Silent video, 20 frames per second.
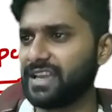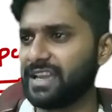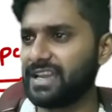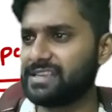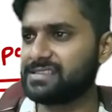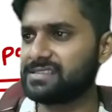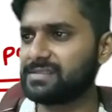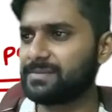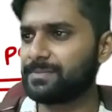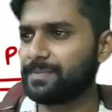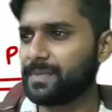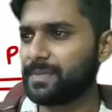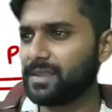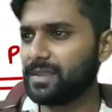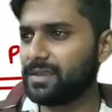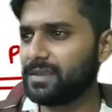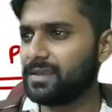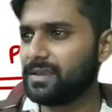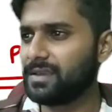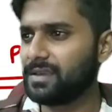guys.
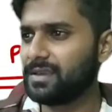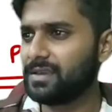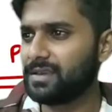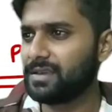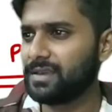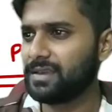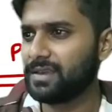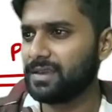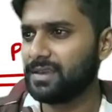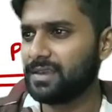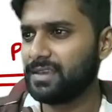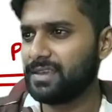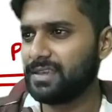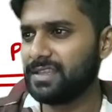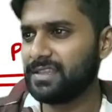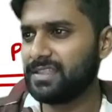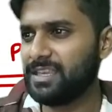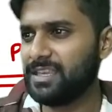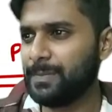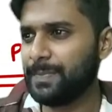
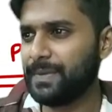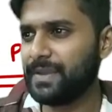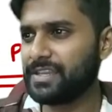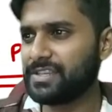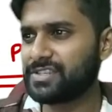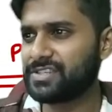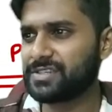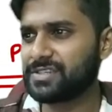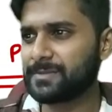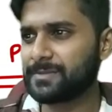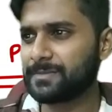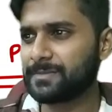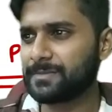Here Deepesh.